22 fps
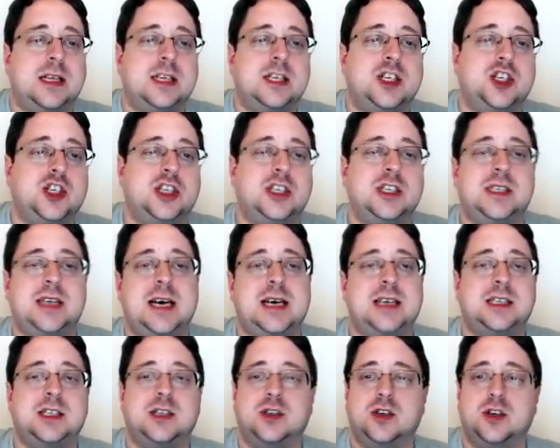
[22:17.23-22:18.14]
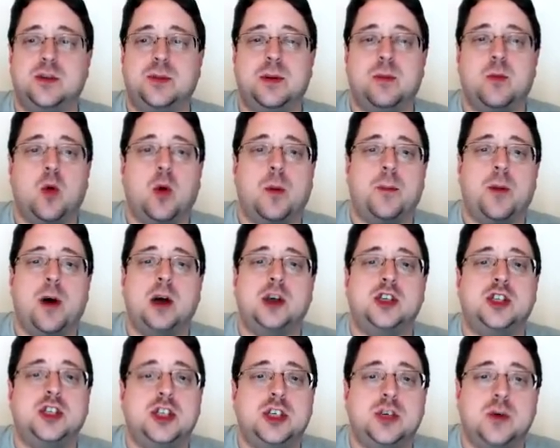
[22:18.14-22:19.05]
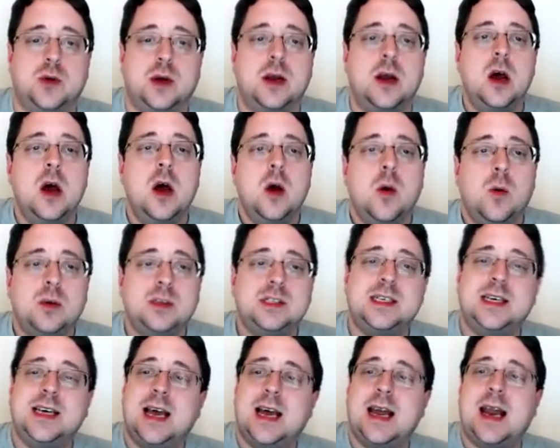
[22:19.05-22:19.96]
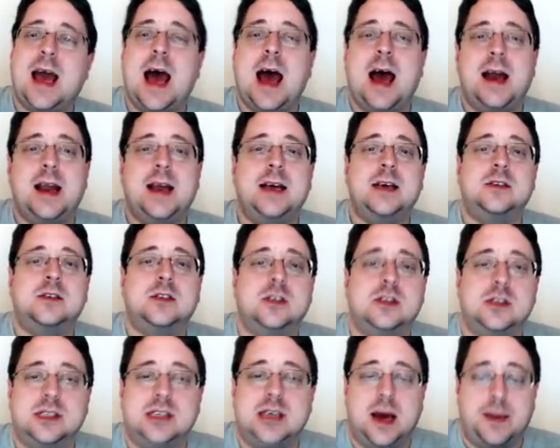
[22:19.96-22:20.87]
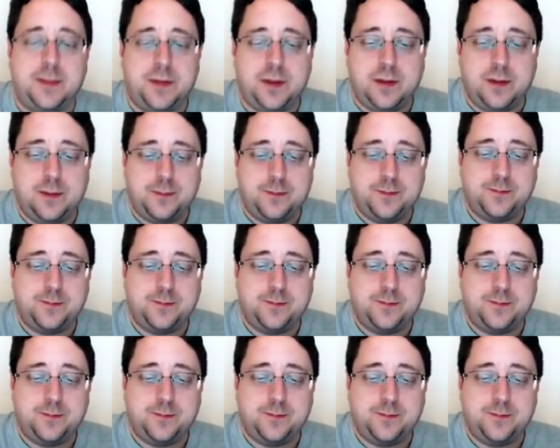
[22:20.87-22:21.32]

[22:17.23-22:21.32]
This just adds a little bit more punch to it. Once again, adding a little depth.